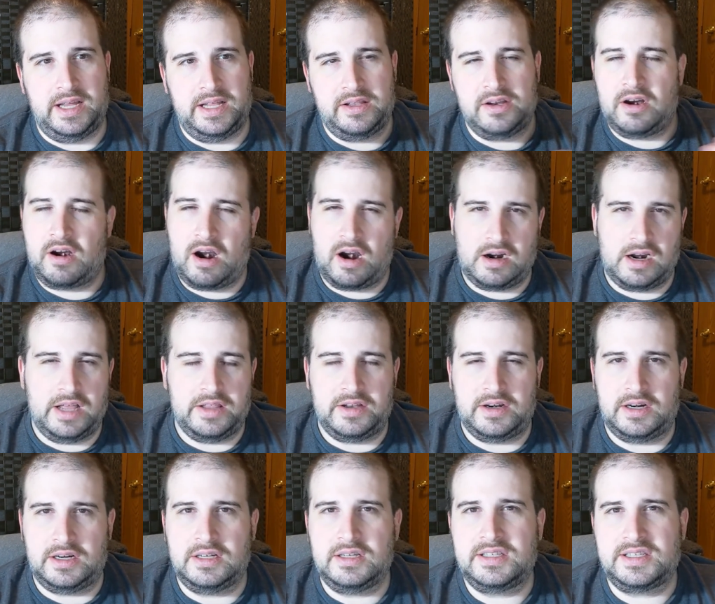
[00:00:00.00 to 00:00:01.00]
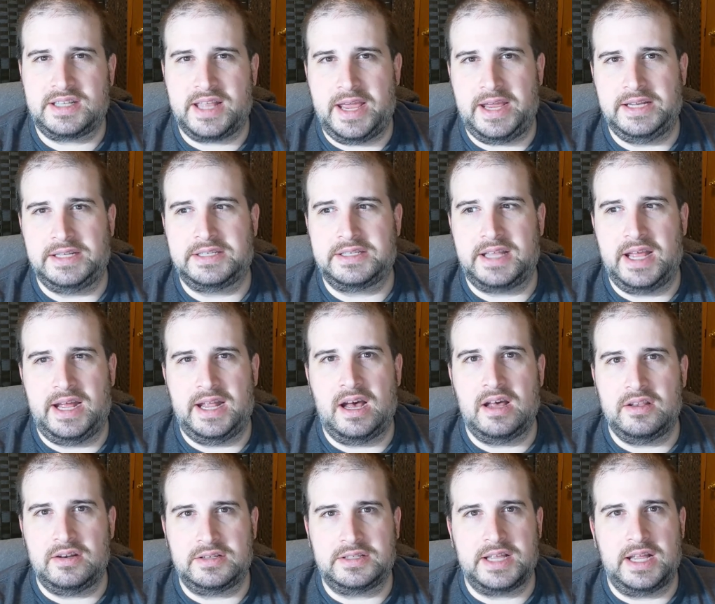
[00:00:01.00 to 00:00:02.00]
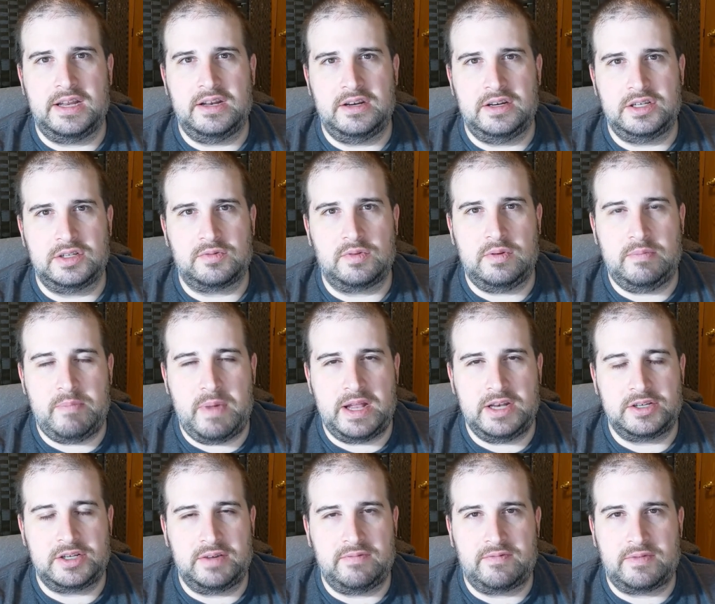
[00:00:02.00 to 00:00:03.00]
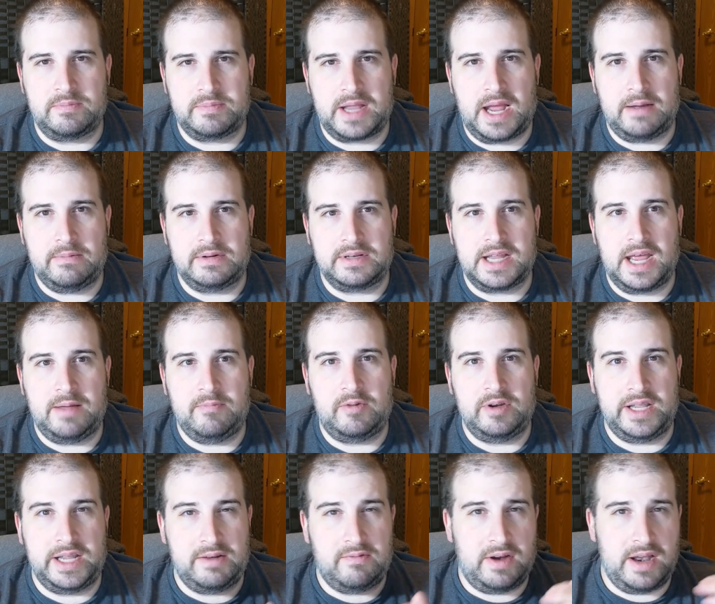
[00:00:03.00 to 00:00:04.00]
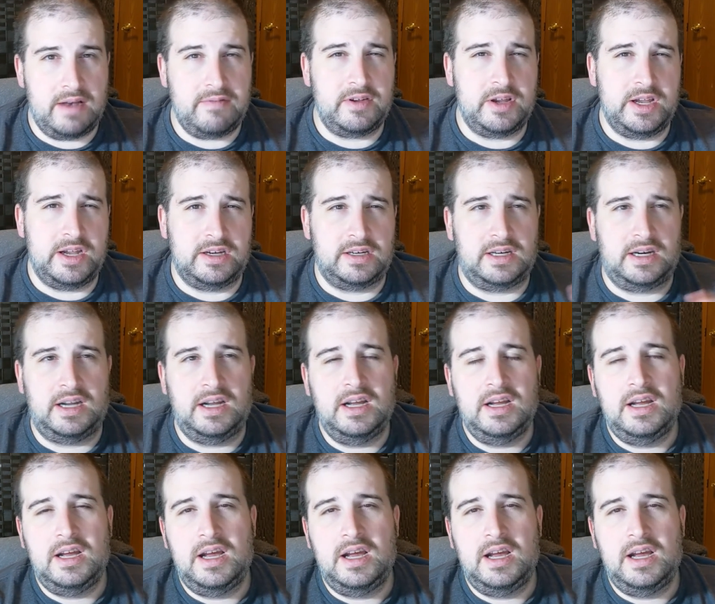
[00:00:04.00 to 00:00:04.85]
And there are other states that other senators would mention from time to time whenever you hear